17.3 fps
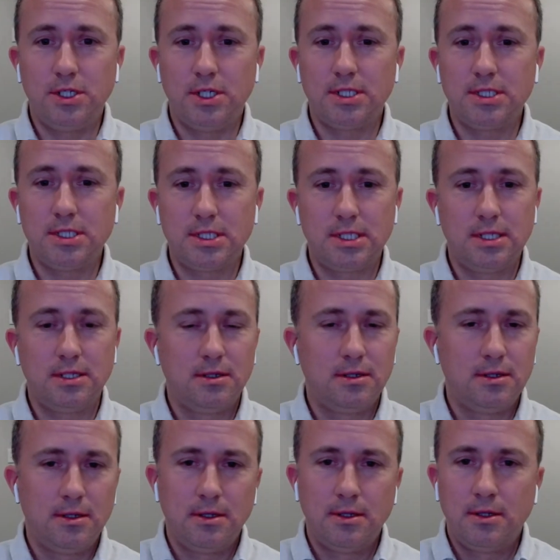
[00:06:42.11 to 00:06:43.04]
just
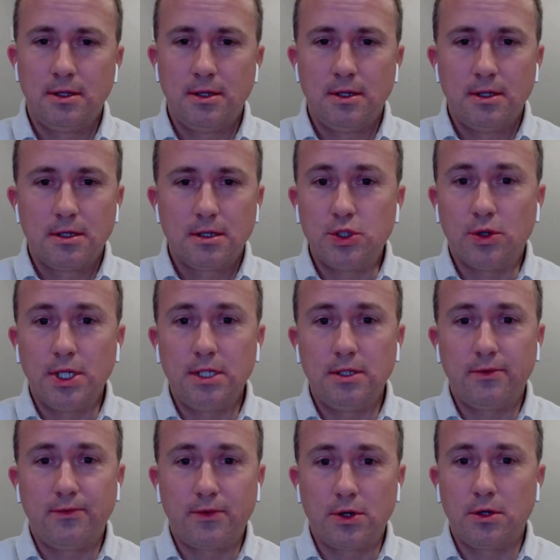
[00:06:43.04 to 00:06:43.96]
joined
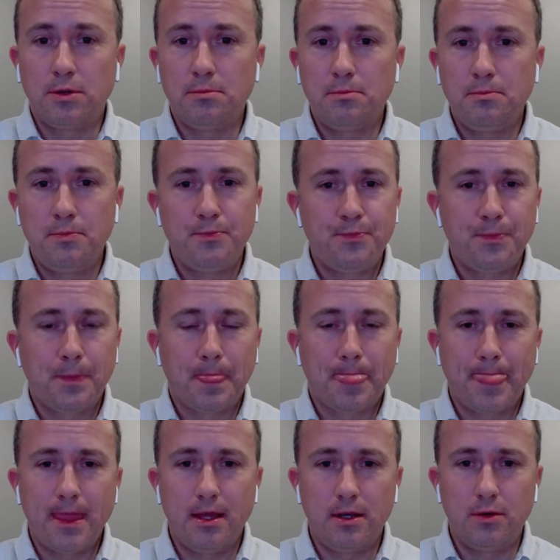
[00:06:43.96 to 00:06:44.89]
a firm
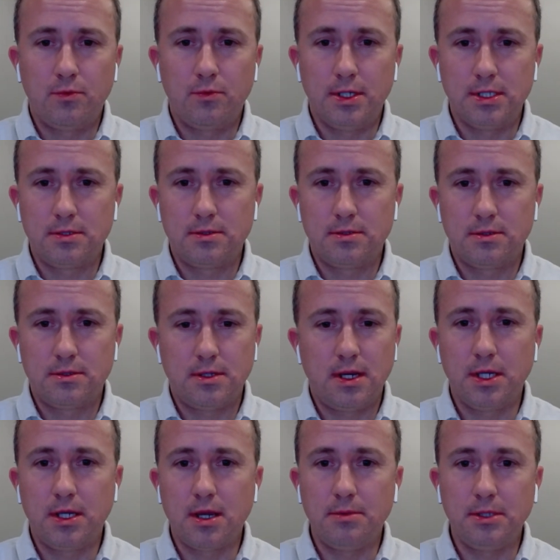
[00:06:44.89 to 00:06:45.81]
and was
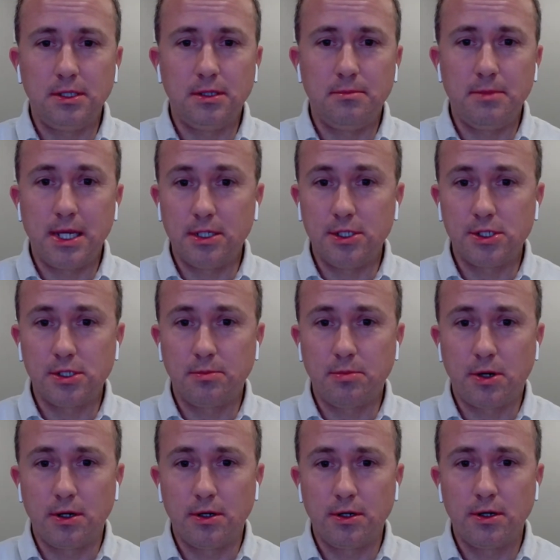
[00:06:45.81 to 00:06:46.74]
becoming the managing
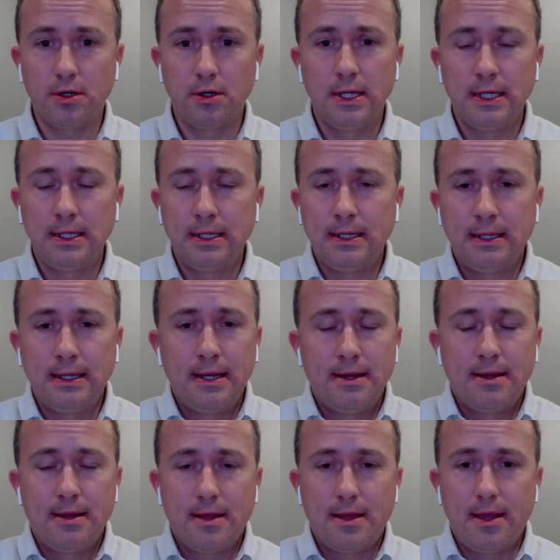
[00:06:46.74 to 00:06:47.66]
partner.
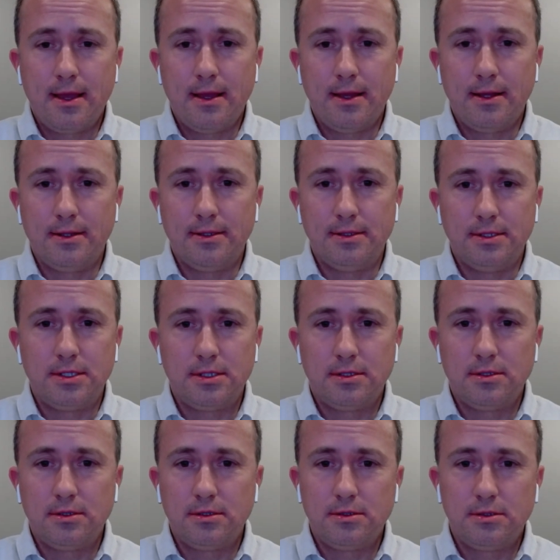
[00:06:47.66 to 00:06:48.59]
And
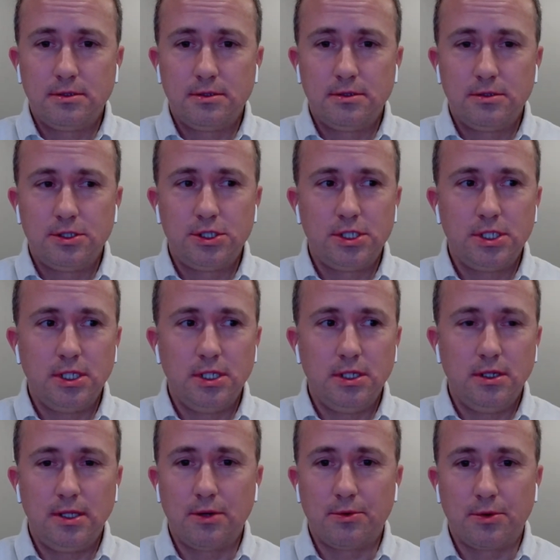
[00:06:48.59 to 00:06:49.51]

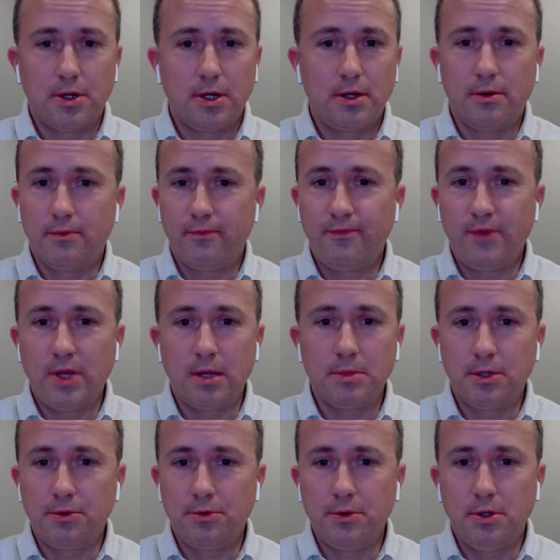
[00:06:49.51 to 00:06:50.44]
they were at a
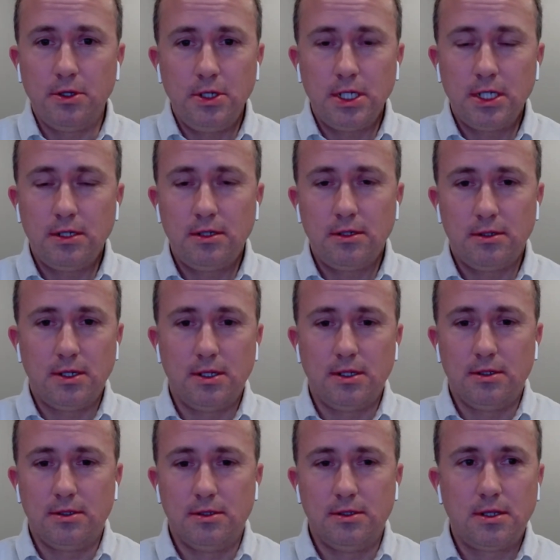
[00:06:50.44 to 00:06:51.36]
family reunion,
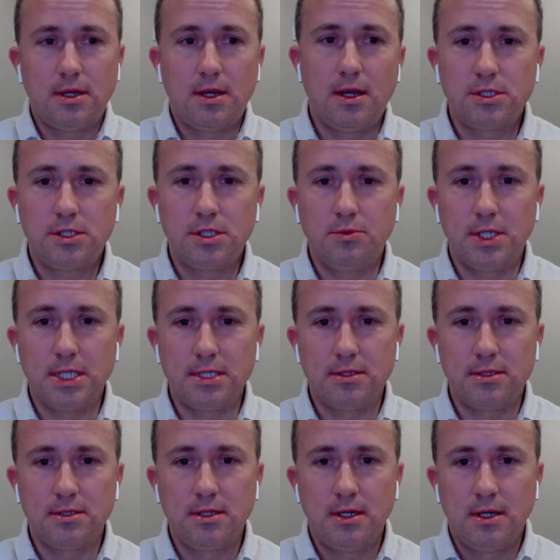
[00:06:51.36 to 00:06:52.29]
and she
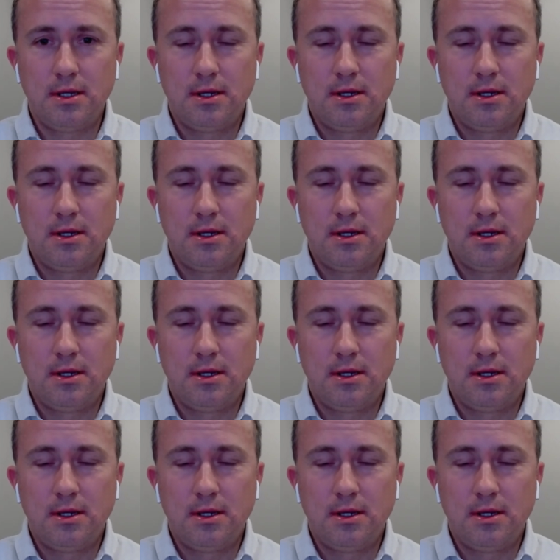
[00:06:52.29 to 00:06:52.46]
was,